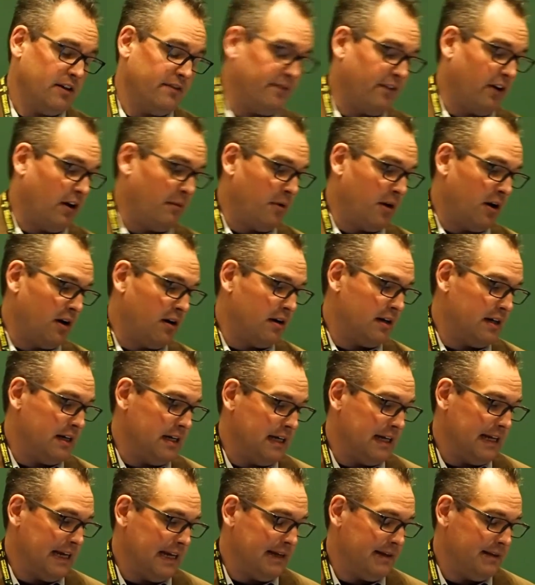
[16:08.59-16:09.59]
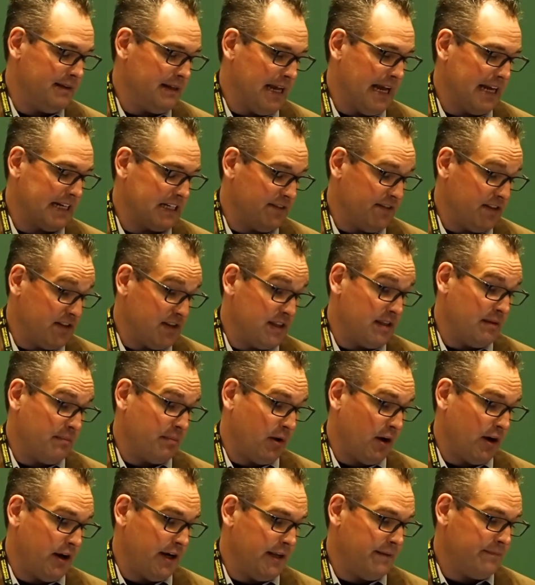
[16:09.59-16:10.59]
farmer activists in the
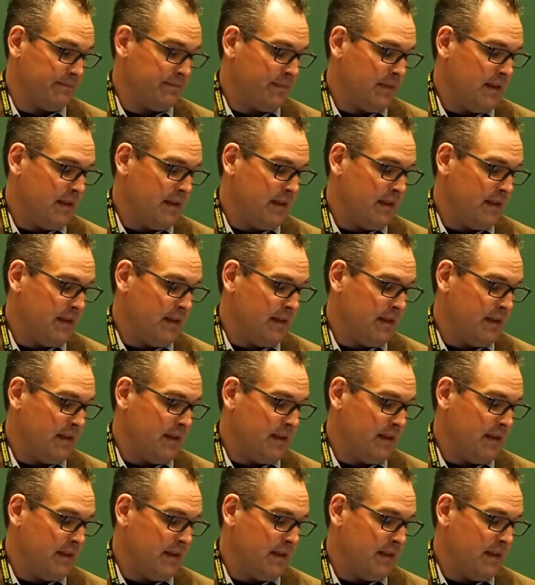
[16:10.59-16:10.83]
party.